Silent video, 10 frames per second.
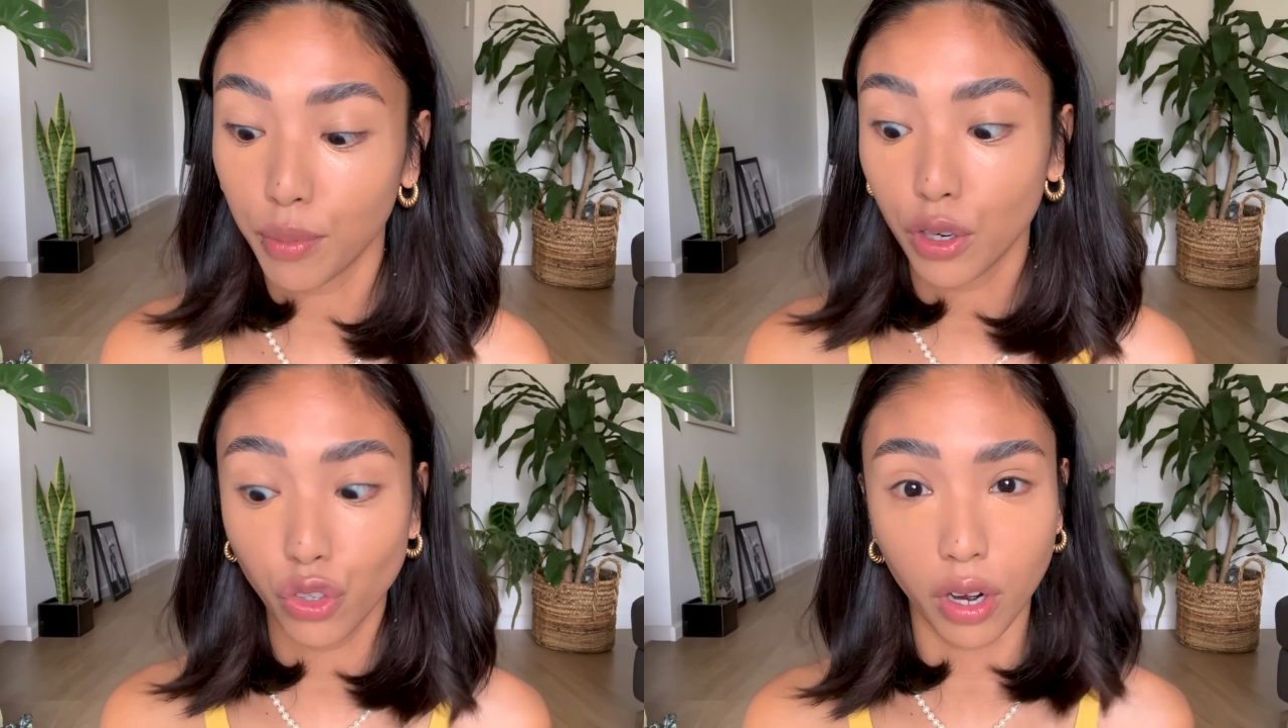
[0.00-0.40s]

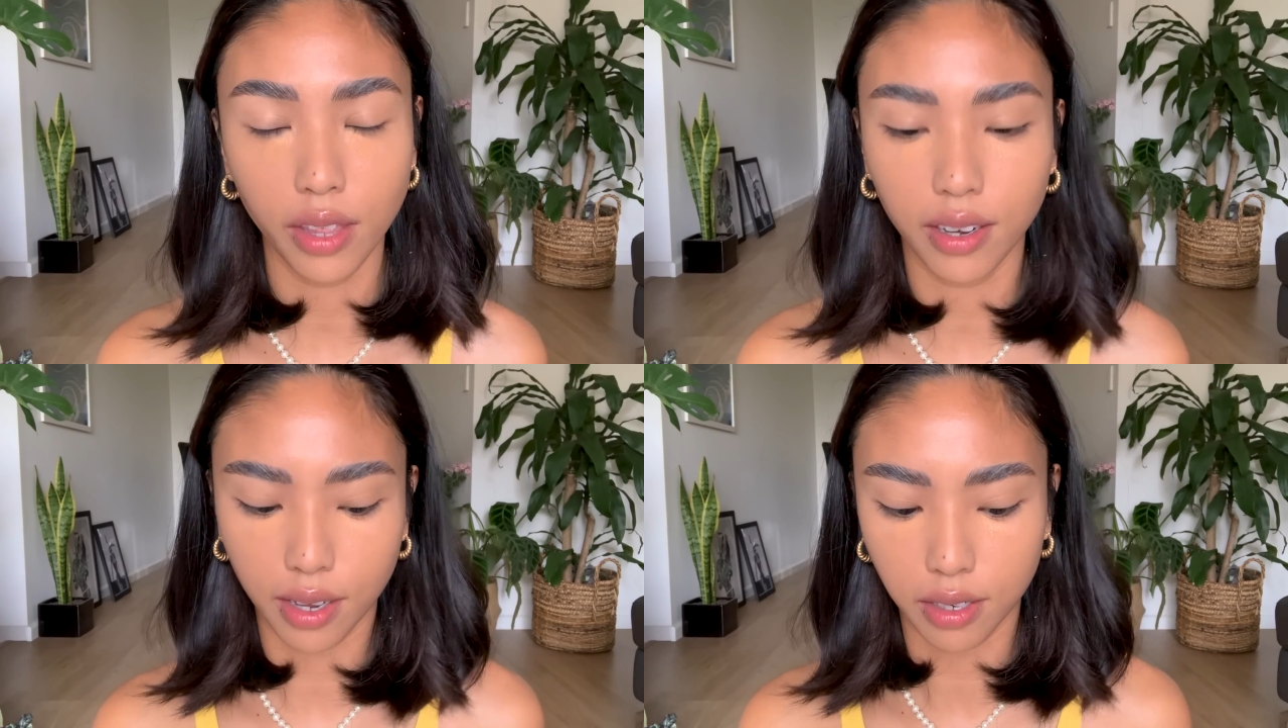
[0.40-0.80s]
I'm gonna try
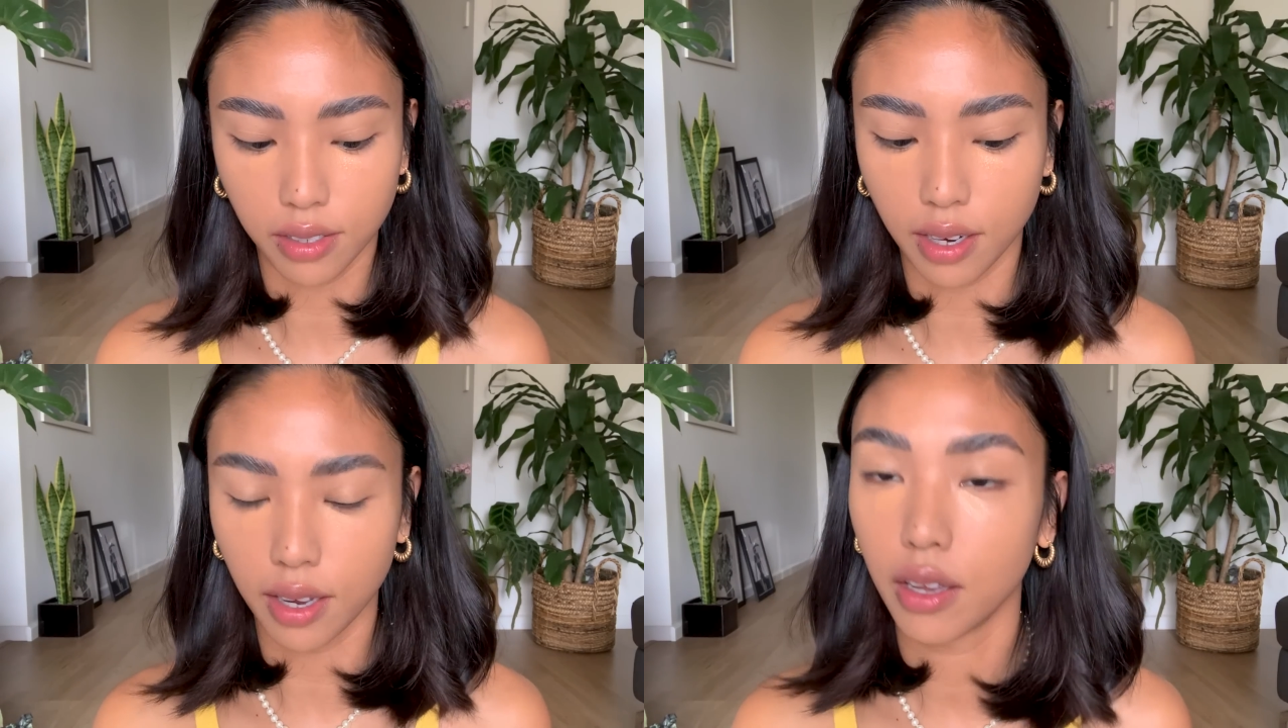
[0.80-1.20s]
that again
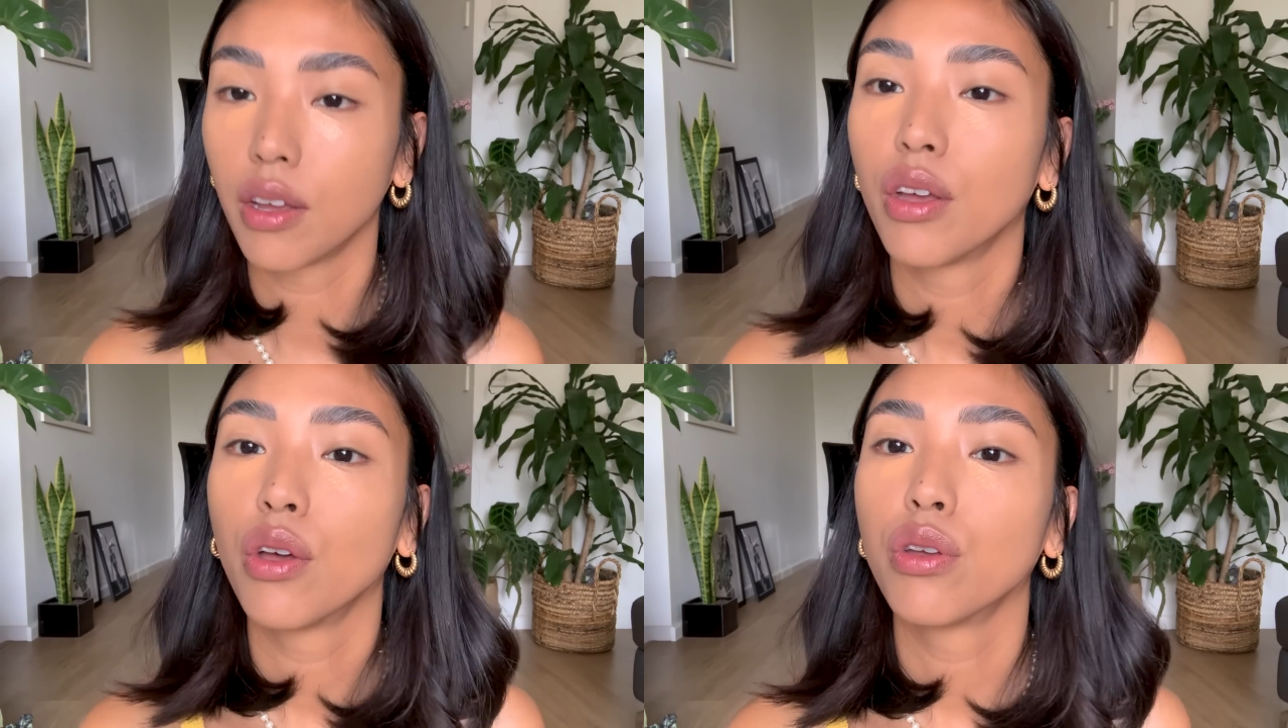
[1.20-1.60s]
today.
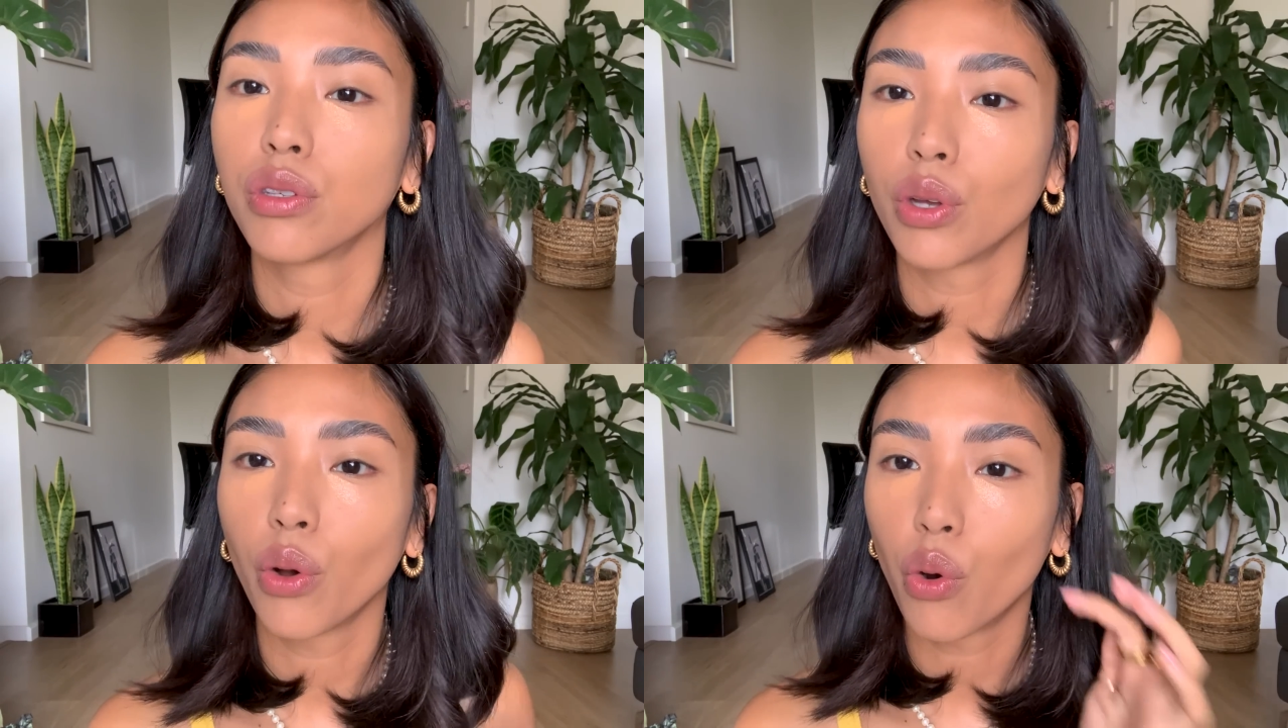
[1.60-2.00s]

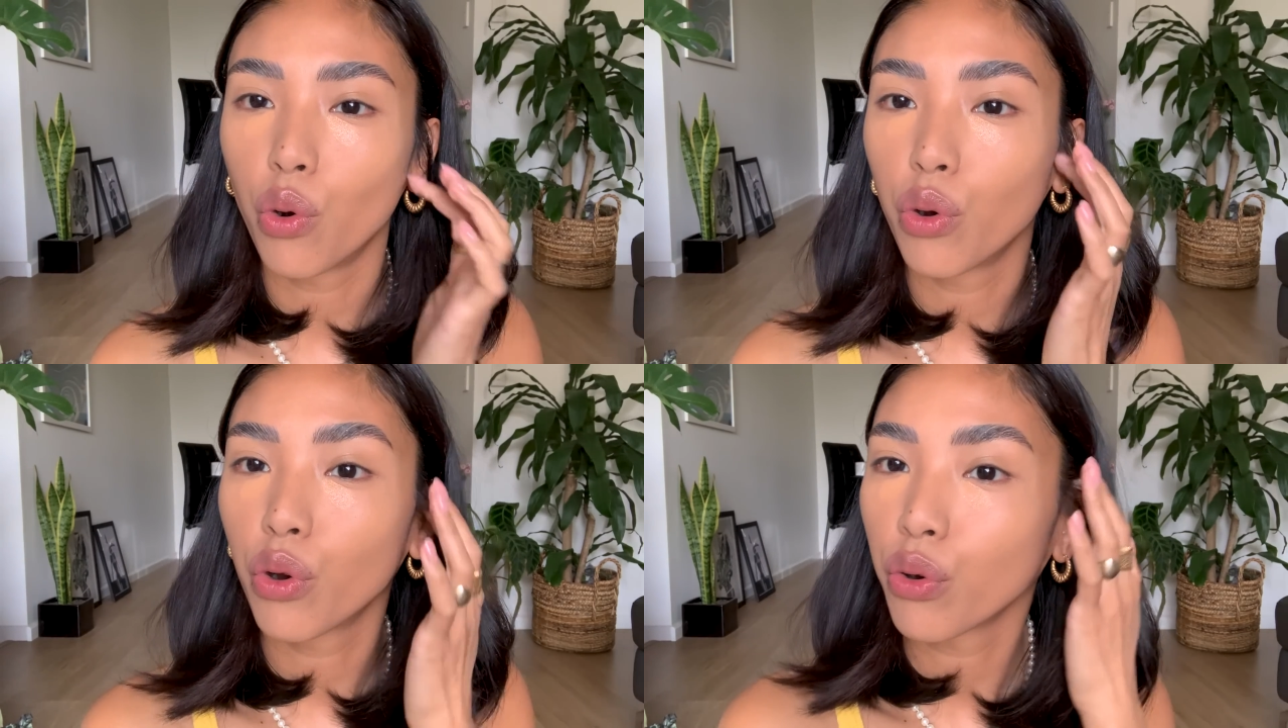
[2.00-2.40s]
So
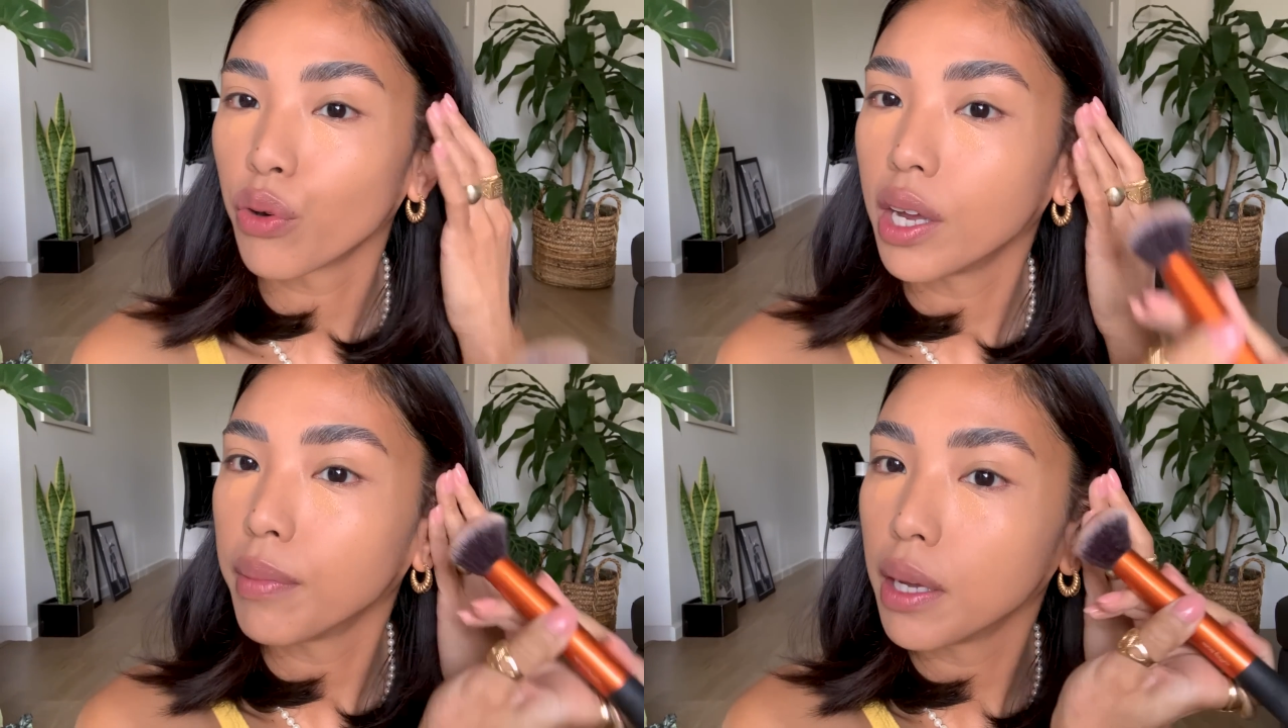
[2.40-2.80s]
all
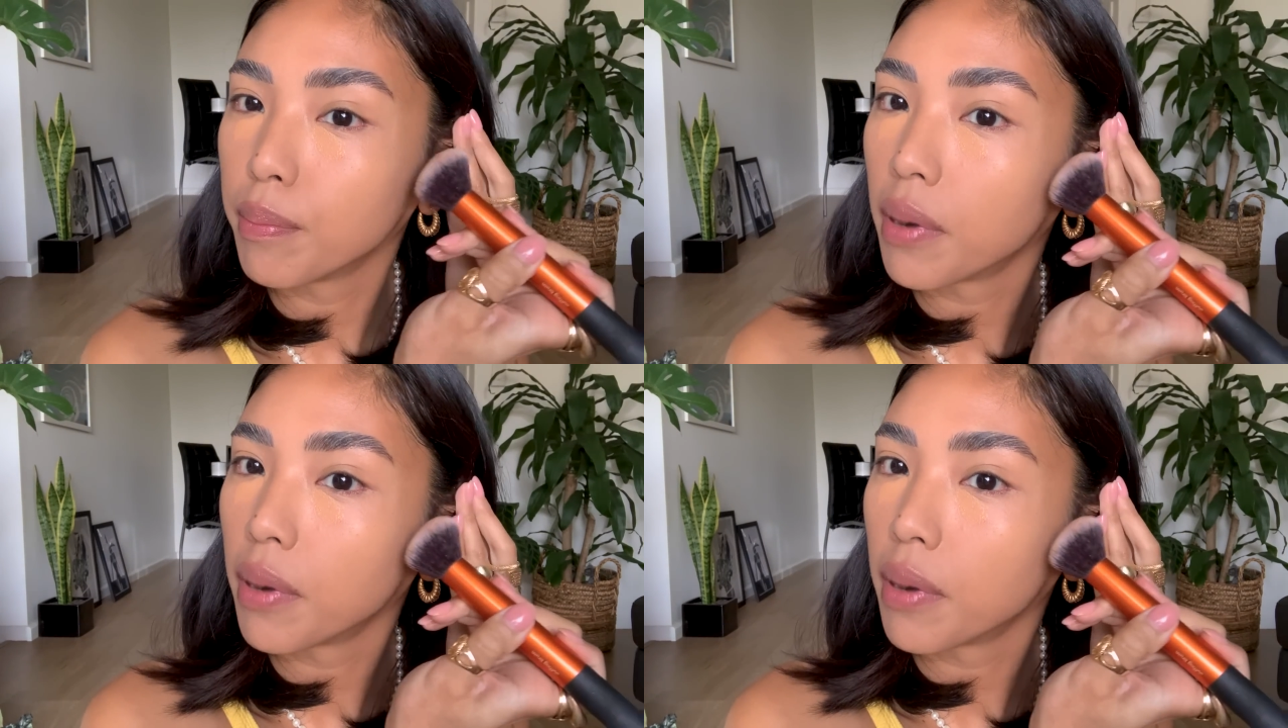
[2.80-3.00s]
creamy,